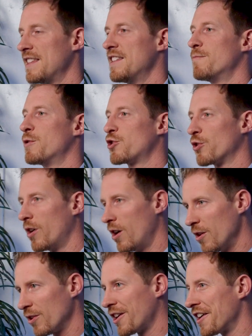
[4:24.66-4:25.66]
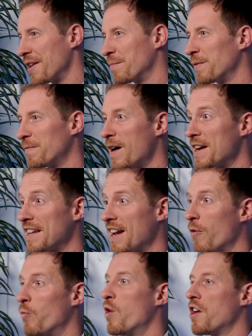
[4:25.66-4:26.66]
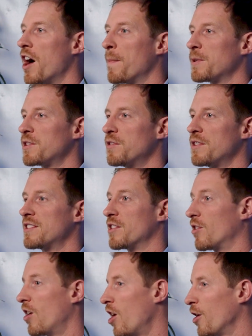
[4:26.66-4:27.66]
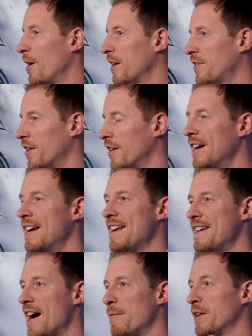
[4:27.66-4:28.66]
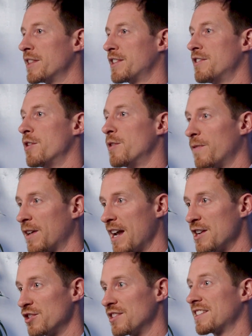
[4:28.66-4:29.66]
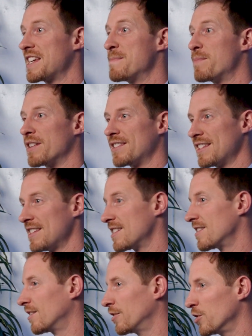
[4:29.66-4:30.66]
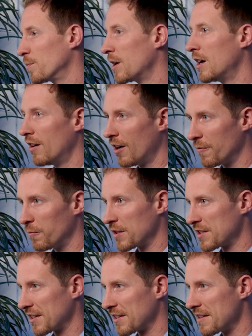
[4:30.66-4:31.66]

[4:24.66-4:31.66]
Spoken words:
And then once you're all caught up with finding out what opportunities there are out there, now we can let the notifications keep us in the loop on what's to